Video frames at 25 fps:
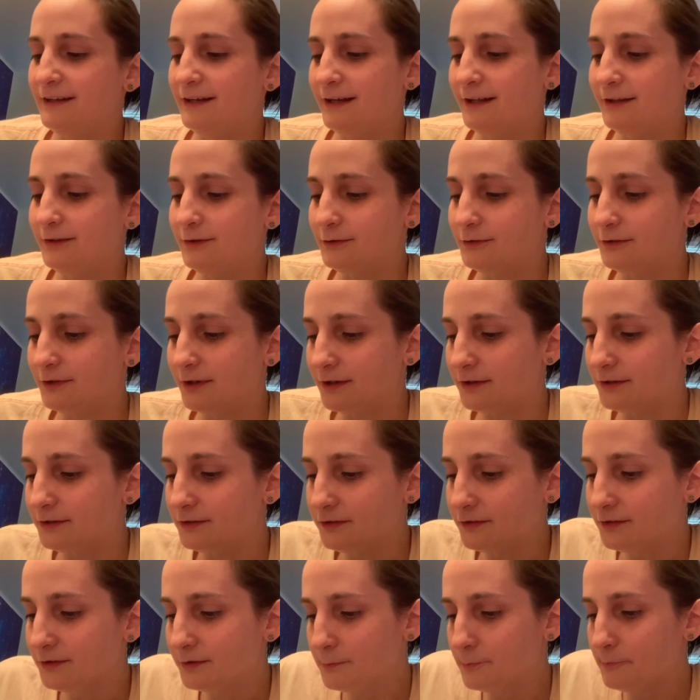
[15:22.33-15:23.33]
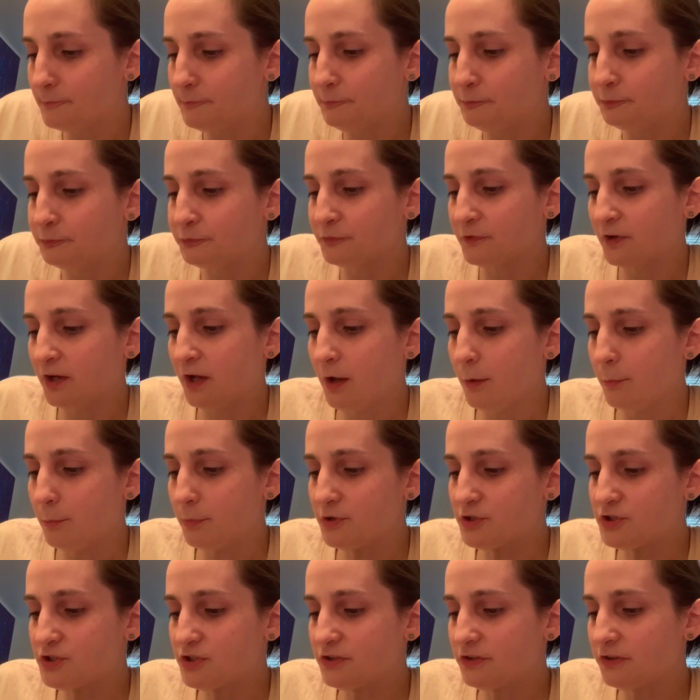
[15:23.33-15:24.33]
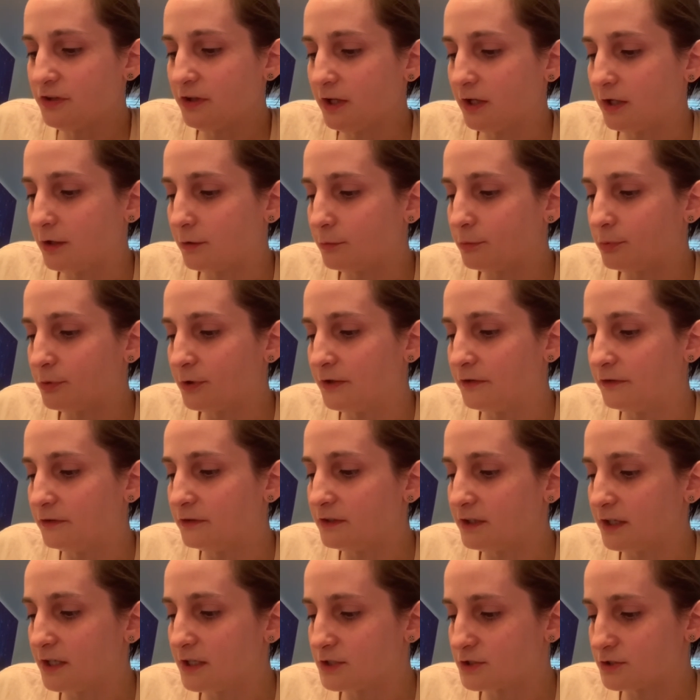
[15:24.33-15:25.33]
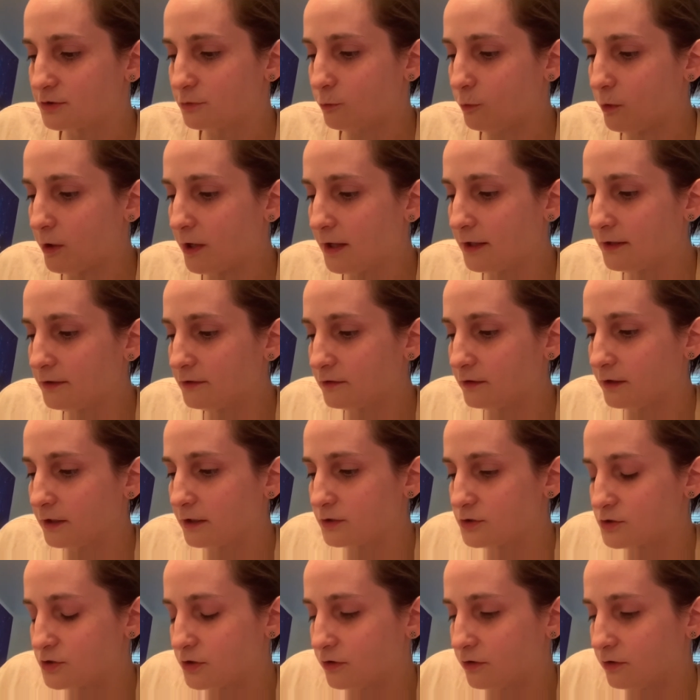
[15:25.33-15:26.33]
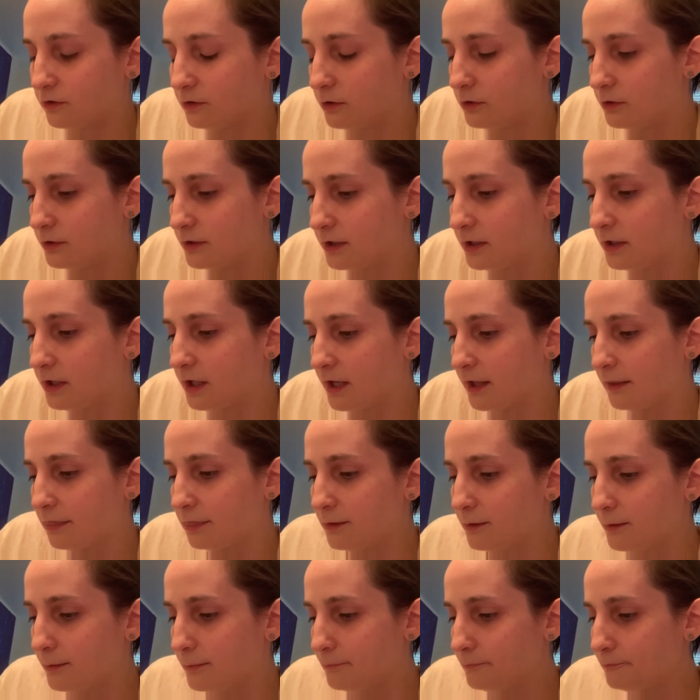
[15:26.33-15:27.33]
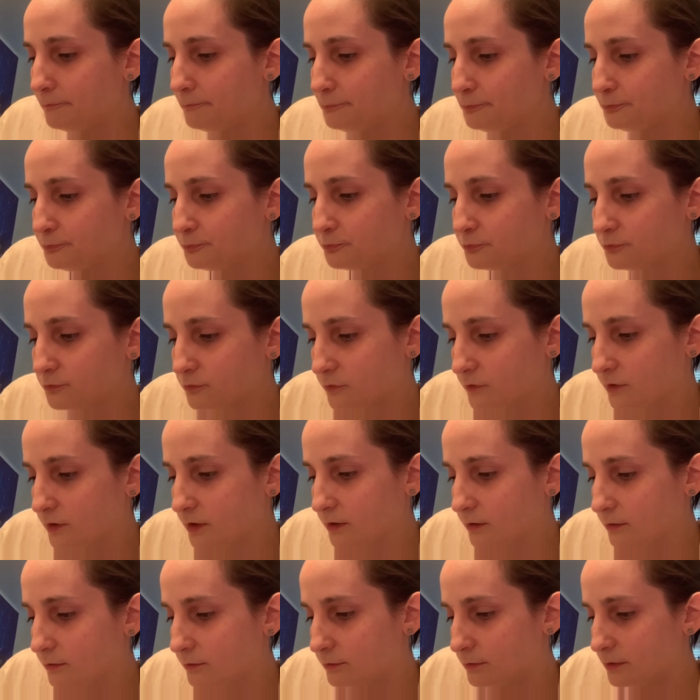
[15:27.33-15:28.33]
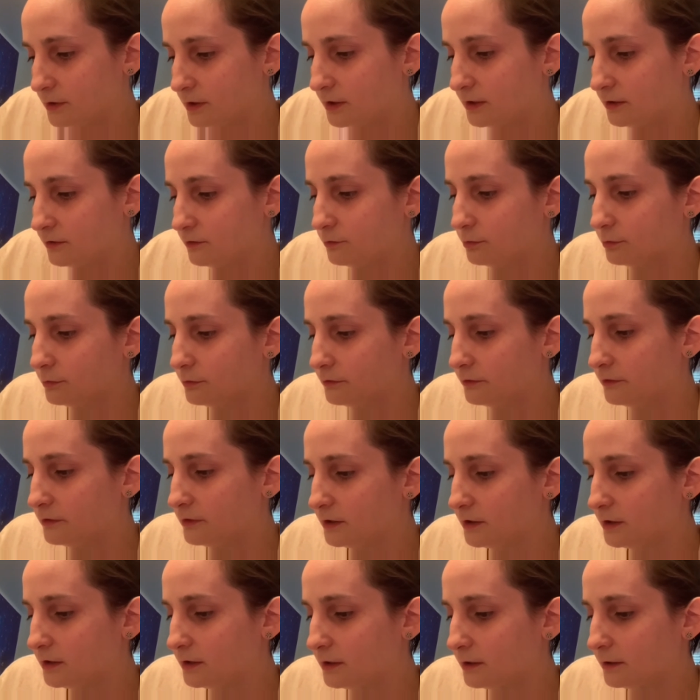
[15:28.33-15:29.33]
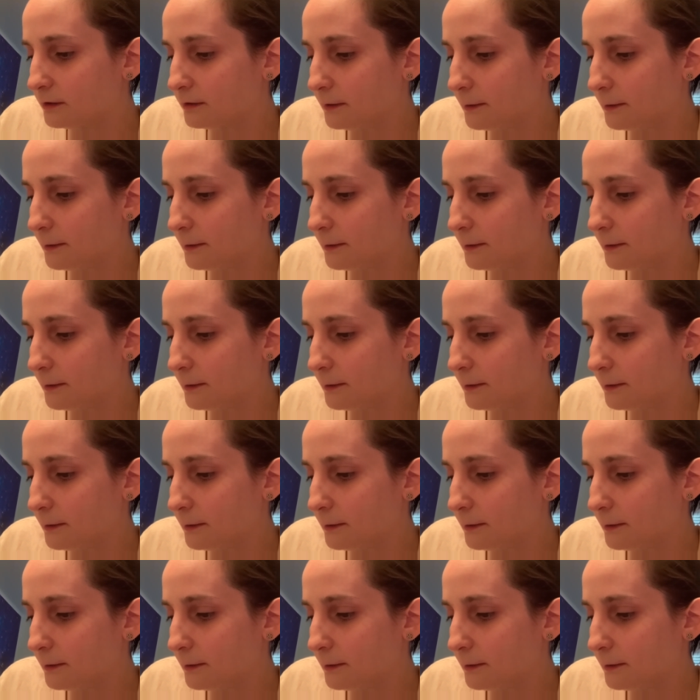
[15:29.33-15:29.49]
Heather does. But just like presentation wise, like yeah. just looking at them. But I guess we'll see.